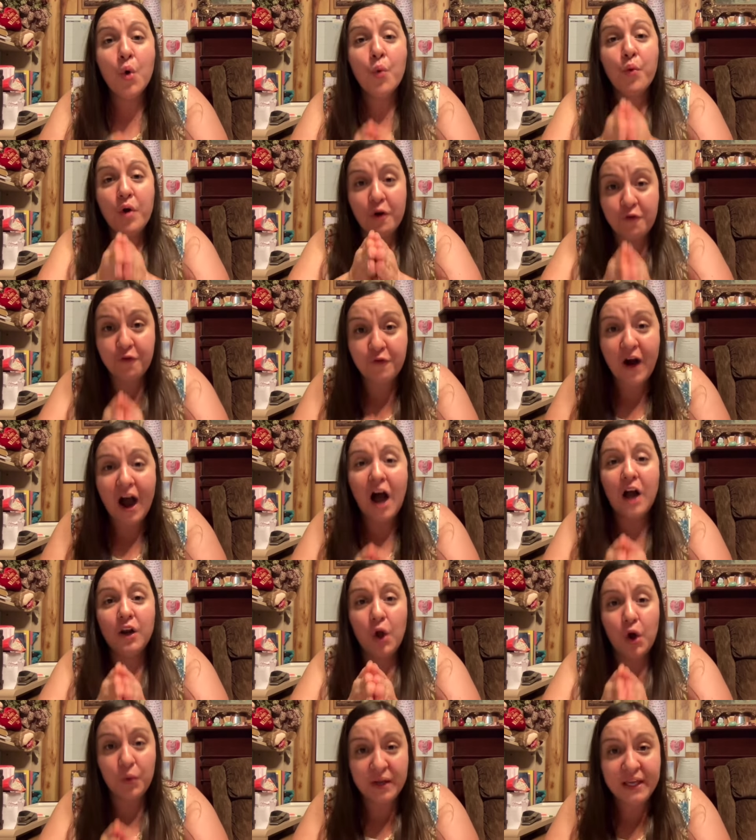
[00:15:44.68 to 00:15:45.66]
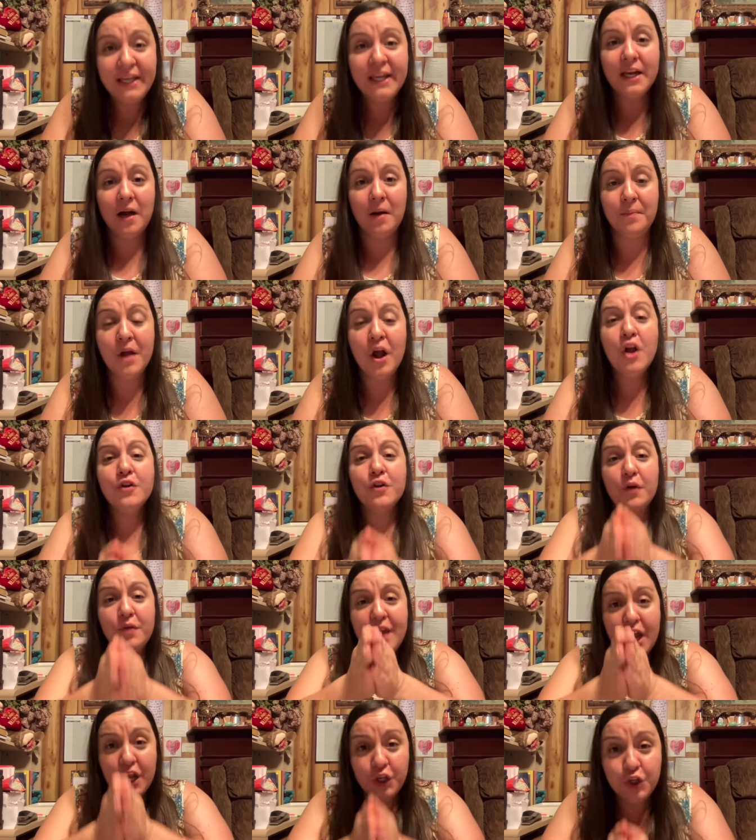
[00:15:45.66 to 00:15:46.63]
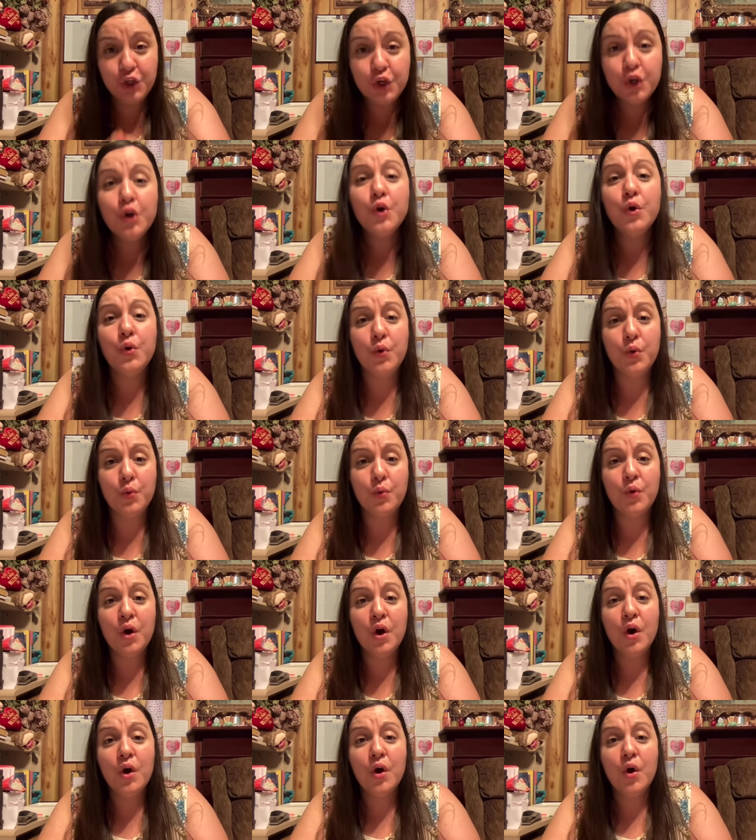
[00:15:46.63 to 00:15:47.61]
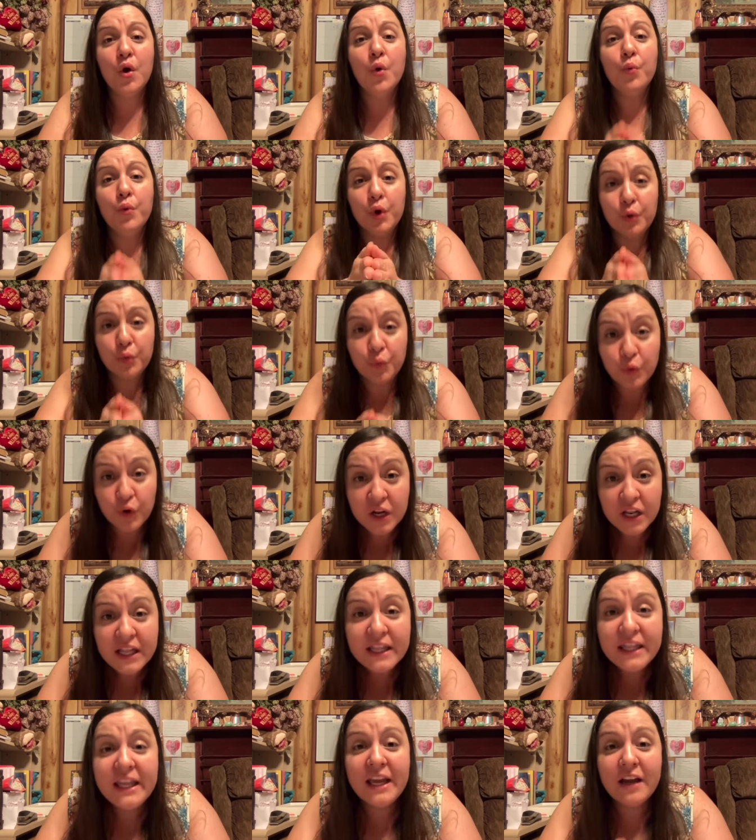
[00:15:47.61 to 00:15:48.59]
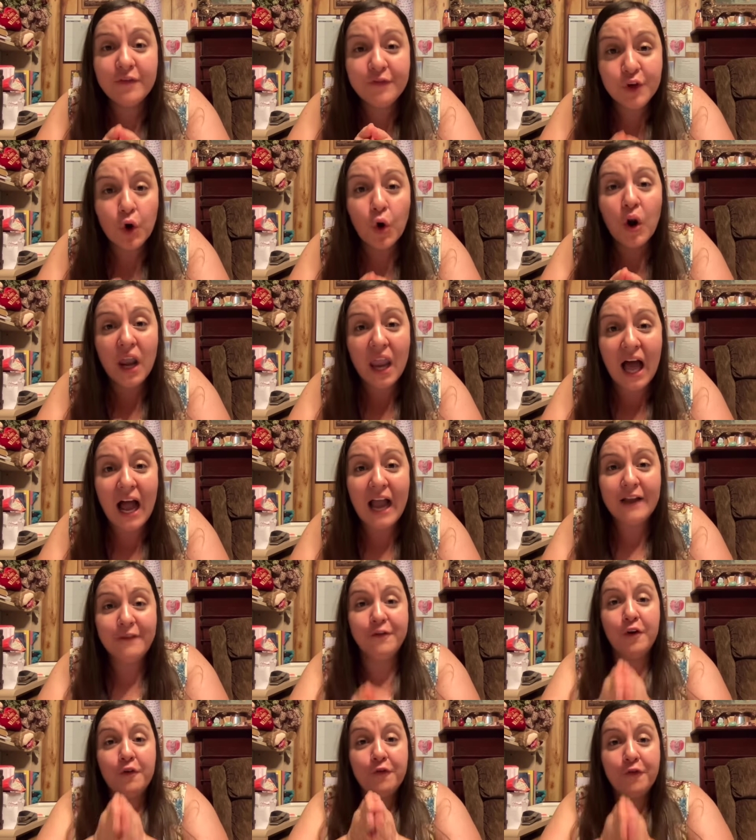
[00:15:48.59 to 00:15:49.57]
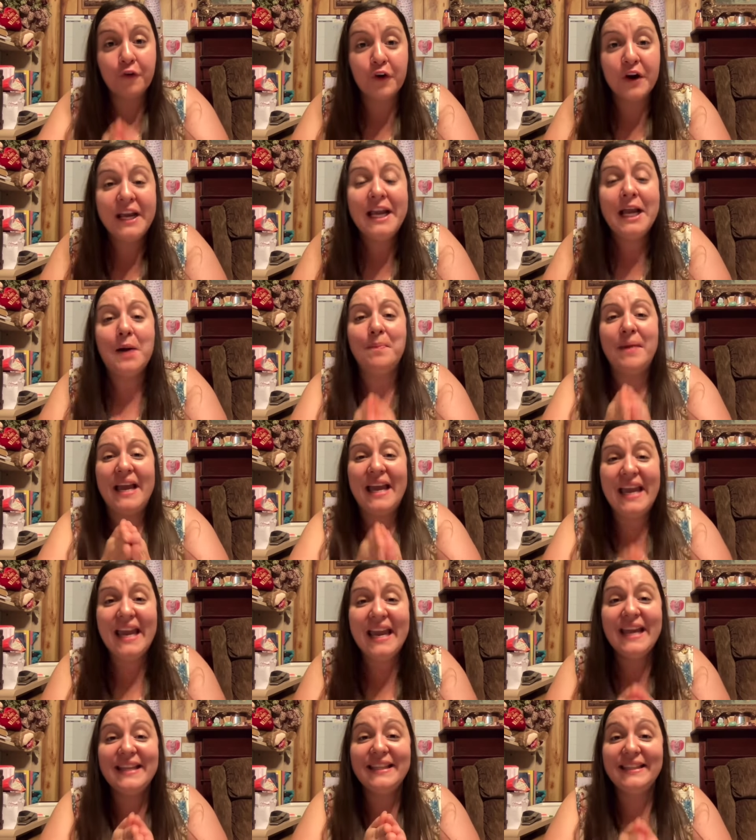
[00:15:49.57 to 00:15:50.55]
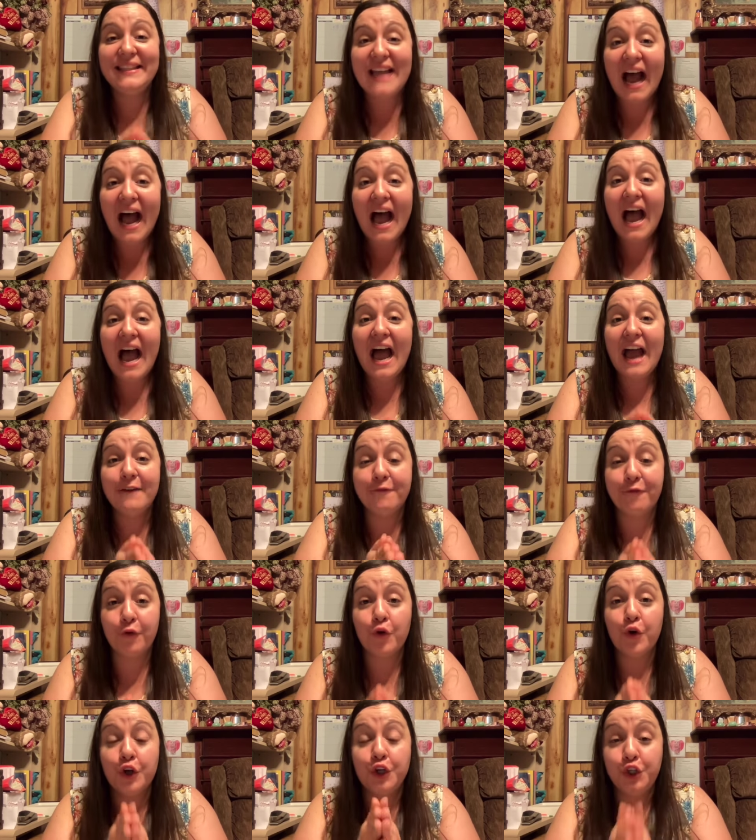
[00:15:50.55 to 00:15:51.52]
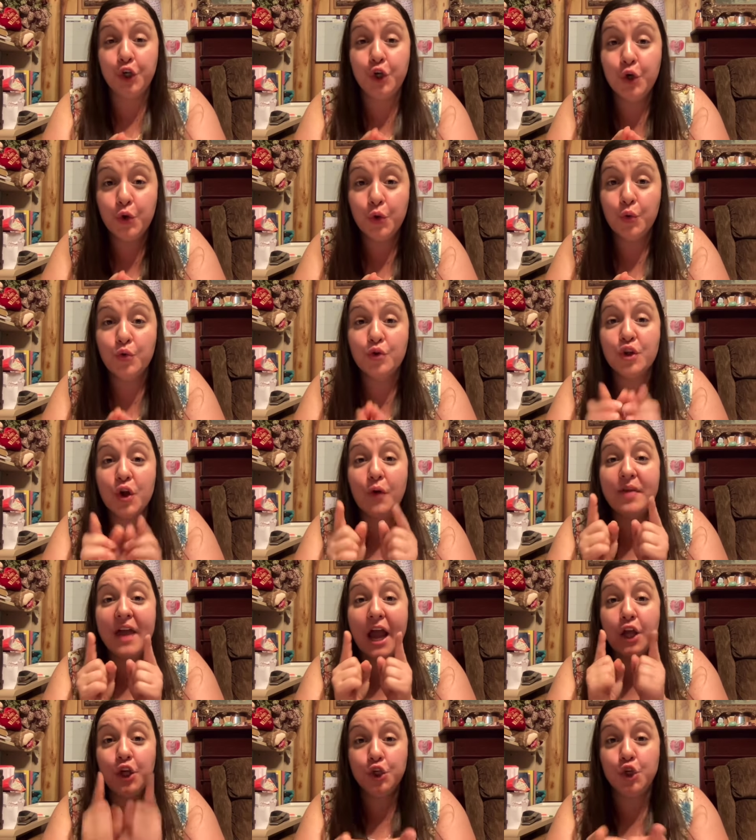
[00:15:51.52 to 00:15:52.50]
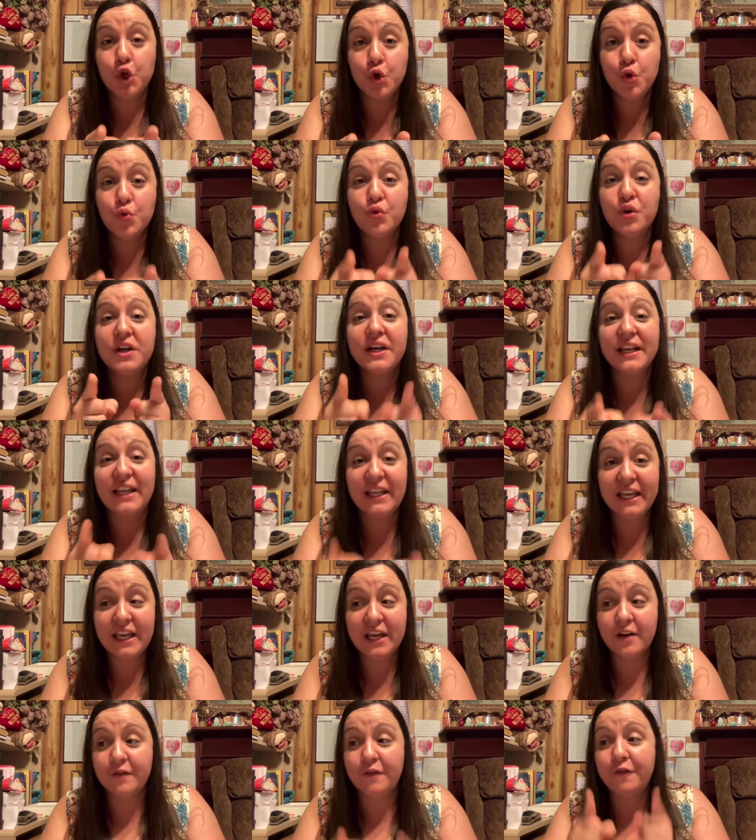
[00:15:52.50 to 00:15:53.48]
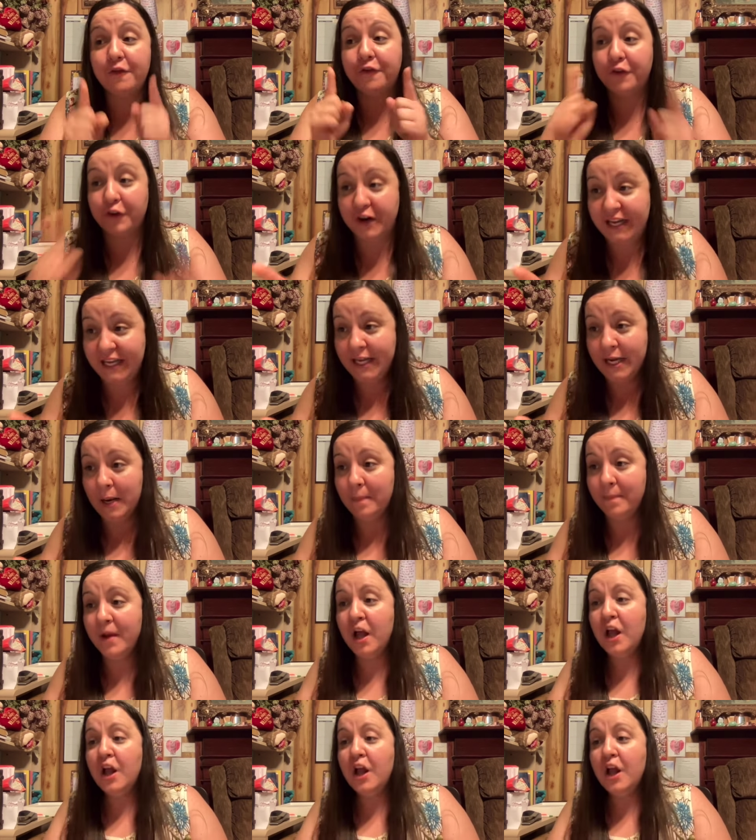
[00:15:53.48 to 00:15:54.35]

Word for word: will follow him, so that you will live your life for him. He died for you so that you could live for him.